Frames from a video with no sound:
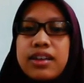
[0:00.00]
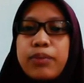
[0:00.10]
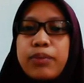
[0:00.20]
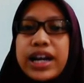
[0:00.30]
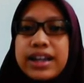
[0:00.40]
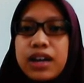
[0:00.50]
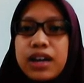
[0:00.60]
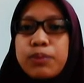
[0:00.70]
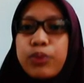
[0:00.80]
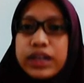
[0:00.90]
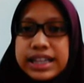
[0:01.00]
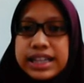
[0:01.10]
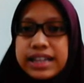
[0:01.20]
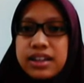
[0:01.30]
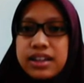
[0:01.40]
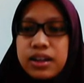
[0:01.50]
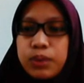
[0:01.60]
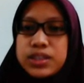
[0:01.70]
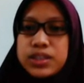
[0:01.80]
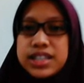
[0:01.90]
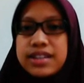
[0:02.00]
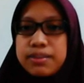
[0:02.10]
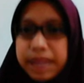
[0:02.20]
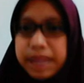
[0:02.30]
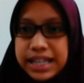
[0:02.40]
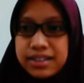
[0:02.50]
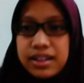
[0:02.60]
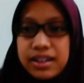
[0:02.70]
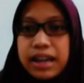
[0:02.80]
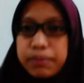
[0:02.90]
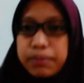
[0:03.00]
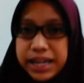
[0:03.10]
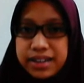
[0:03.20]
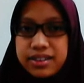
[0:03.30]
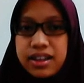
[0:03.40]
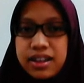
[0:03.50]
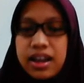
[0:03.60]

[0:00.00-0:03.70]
break down protein, which is meat and beans.